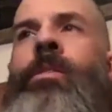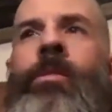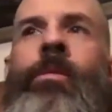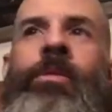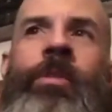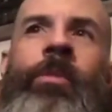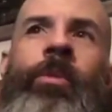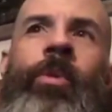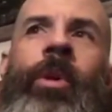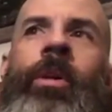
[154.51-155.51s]
So I was able
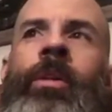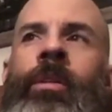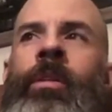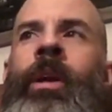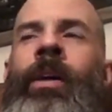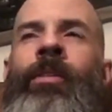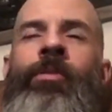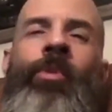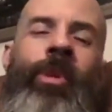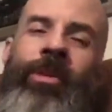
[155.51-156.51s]
to work on that
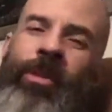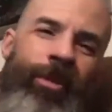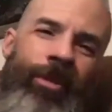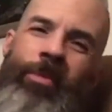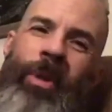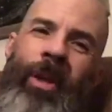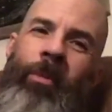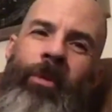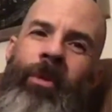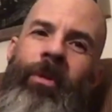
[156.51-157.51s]
this morning too, just being
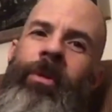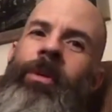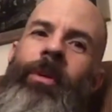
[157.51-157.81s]
able to,